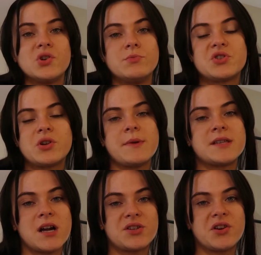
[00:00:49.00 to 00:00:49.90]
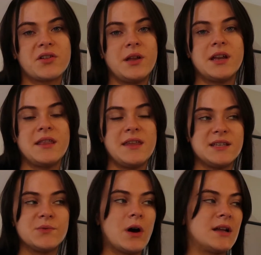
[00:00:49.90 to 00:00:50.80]
So I'm just going to be touch cleaning
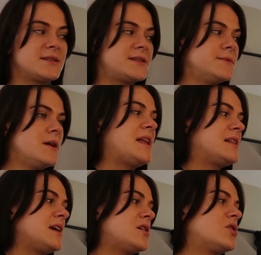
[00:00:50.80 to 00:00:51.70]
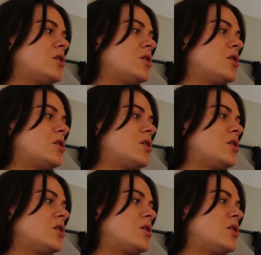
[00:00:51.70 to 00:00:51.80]
these ones, and then later